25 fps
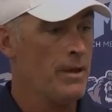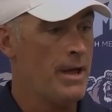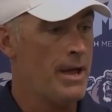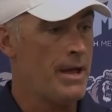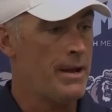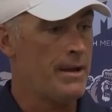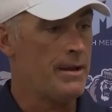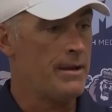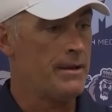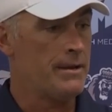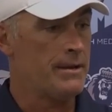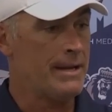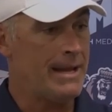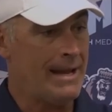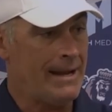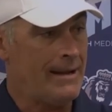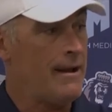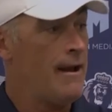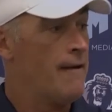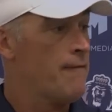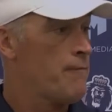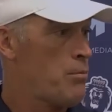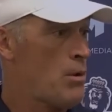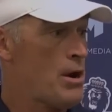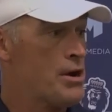and get
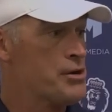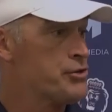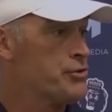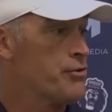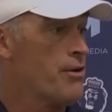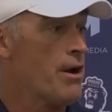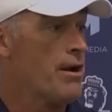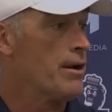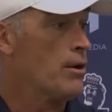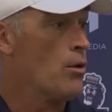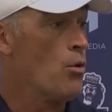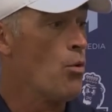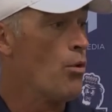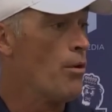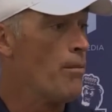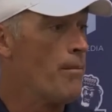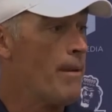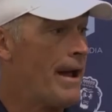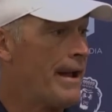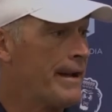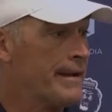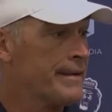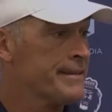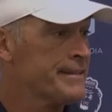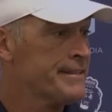enough pressure on the
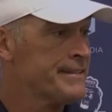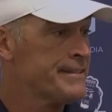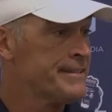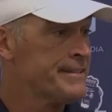quarterback.